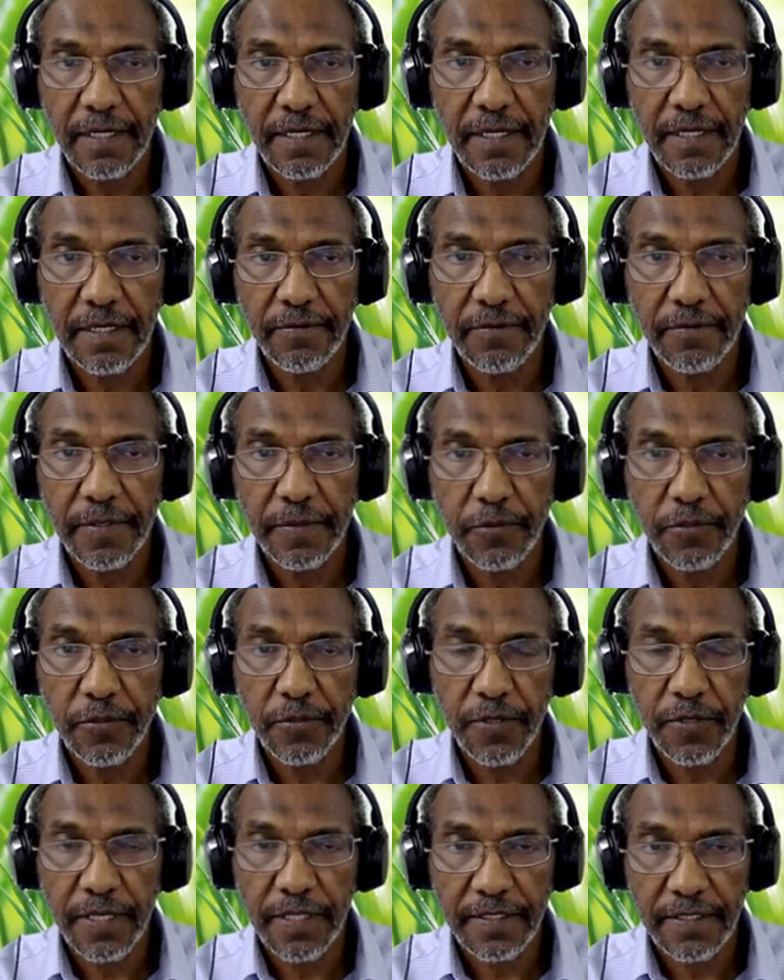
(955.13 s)
uh, we
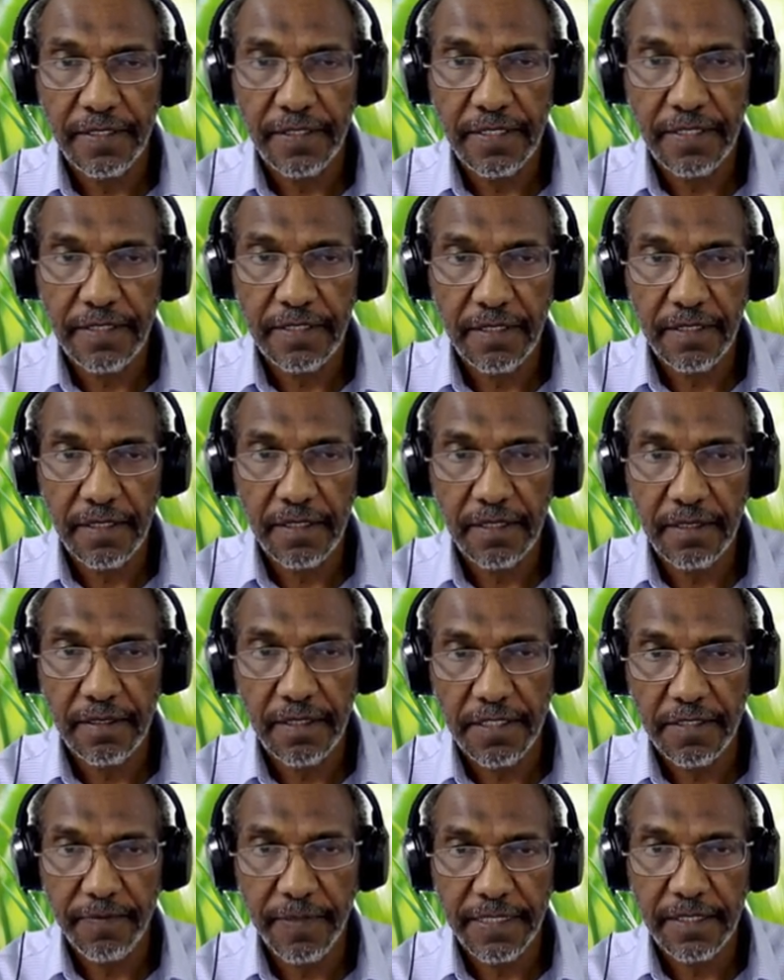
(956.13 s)
put together this uh,
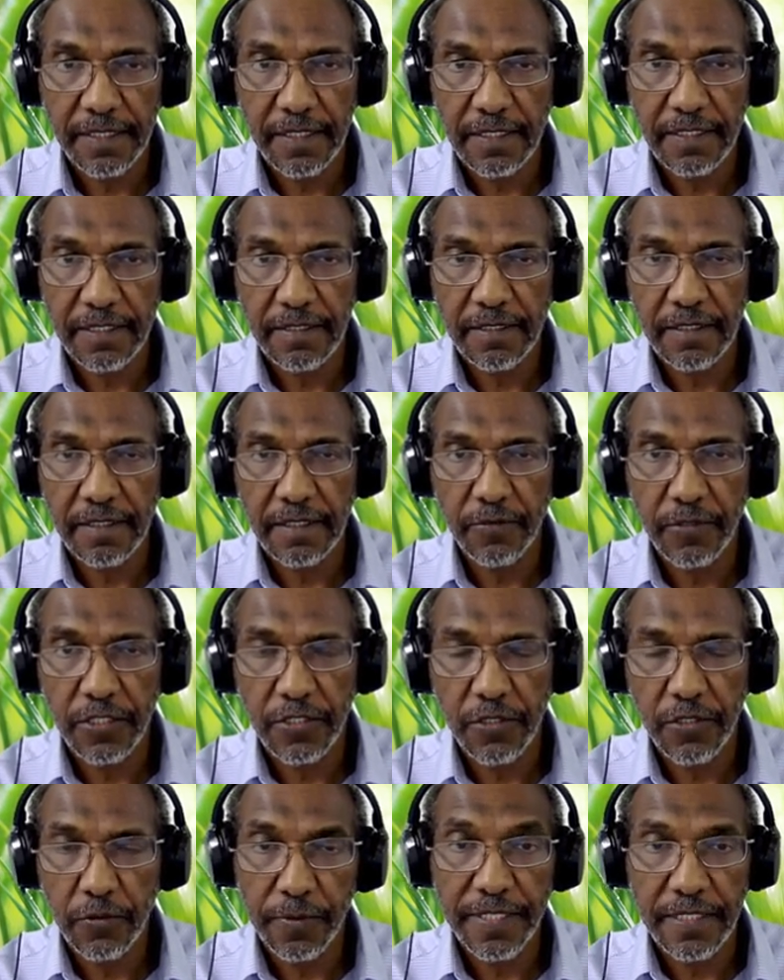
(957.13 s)
this matrix, uh,
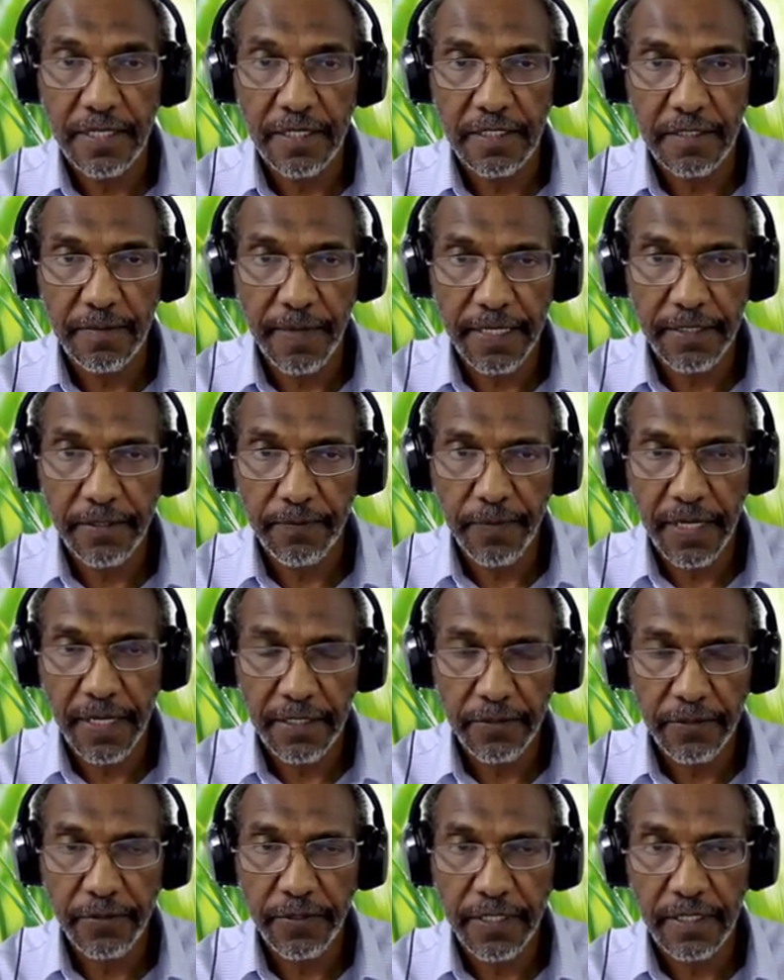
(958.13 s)
which UBC is
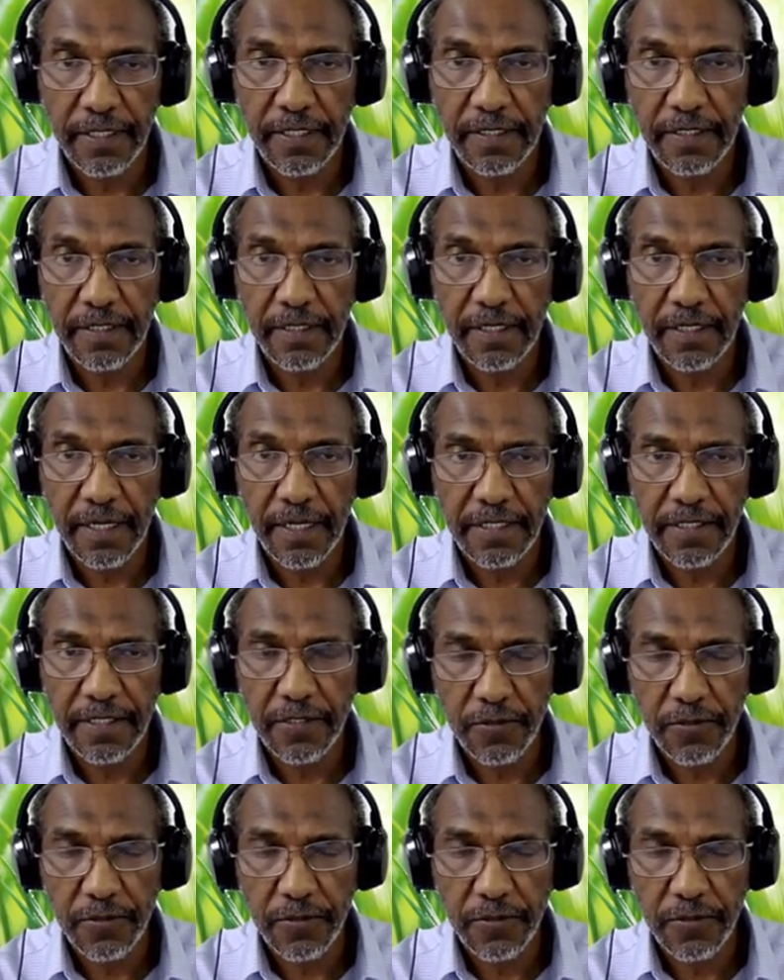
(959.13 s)
pioneering and, and other